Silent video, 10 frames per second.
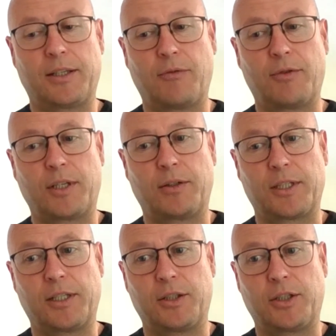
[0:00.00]
that result
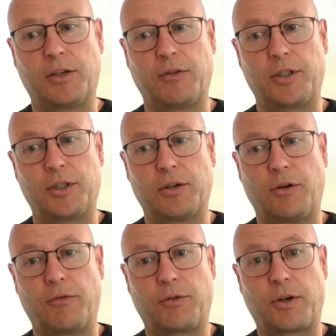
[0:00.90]
in the generation
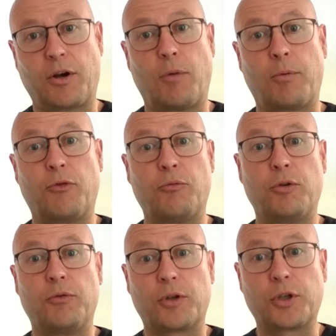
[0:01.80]
of carbon
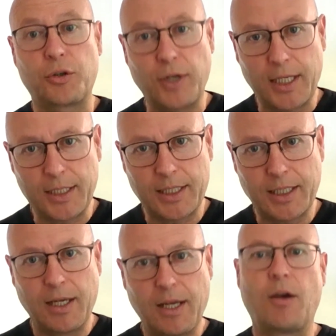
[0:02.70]
removal credits,
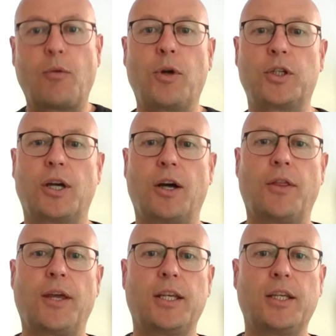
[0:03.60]
which are
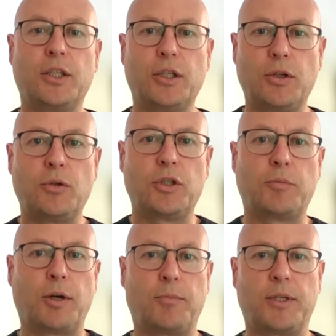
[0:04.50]
then used
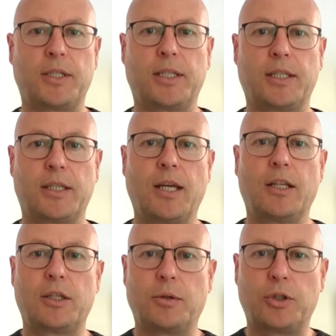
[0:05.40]
by businesses
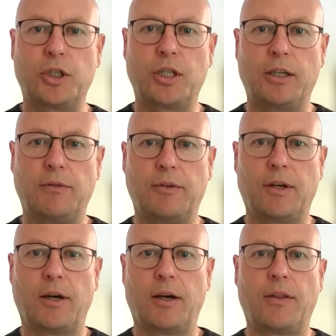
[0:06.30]
to achieve
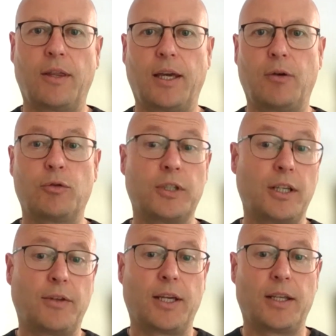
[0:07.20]

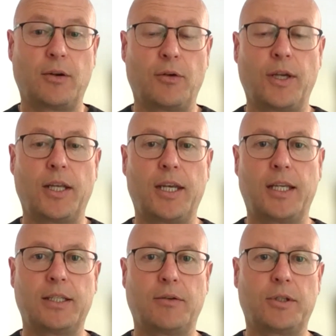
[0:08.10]
deliver on their net
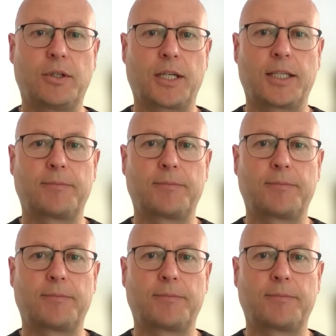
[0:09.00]
zero targets.